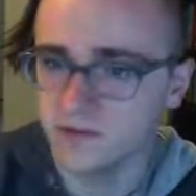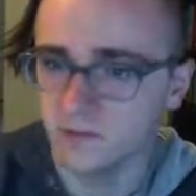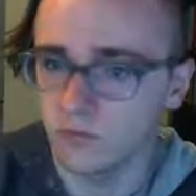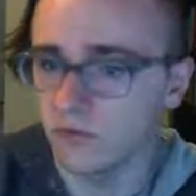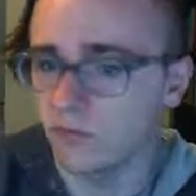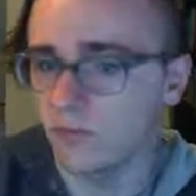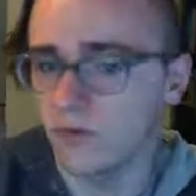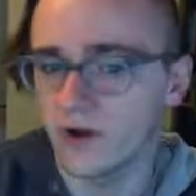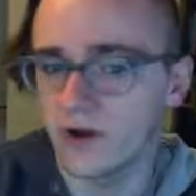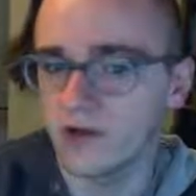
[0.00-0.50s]
or
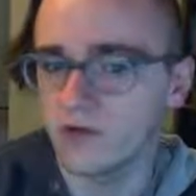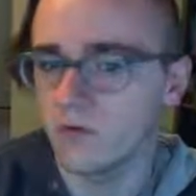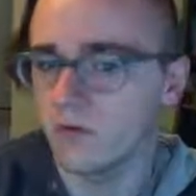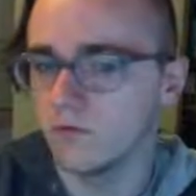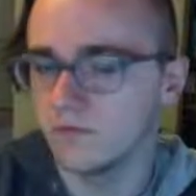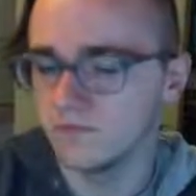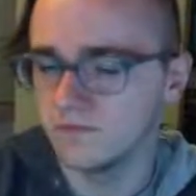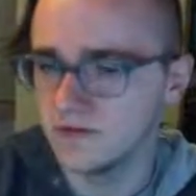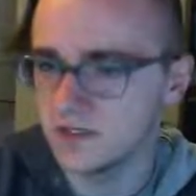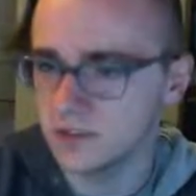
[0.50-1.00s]
break
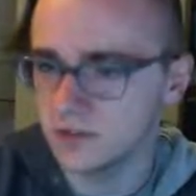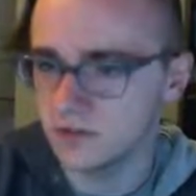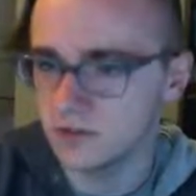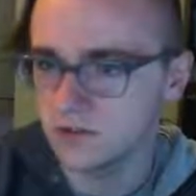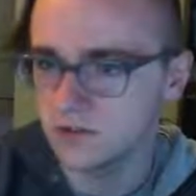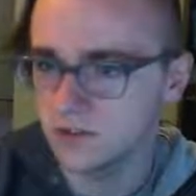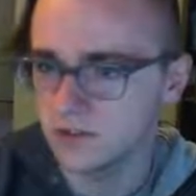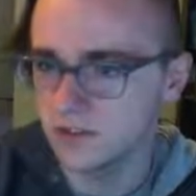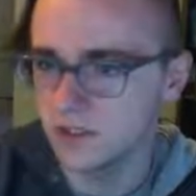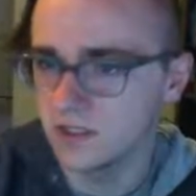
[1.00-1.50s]
old
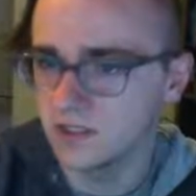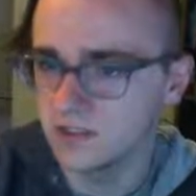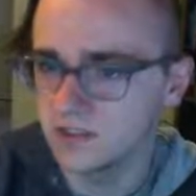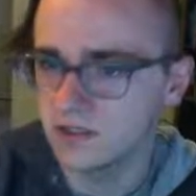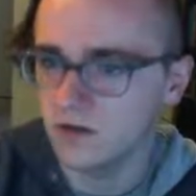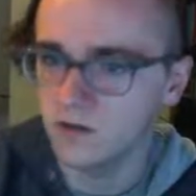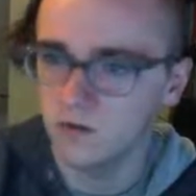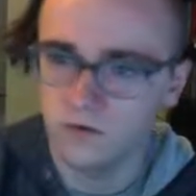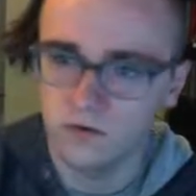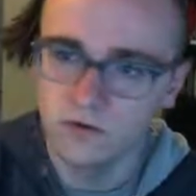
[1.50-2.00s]
features, and
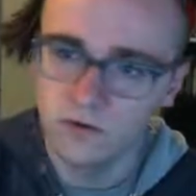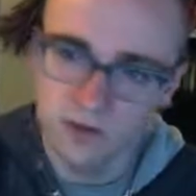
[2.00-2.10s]
so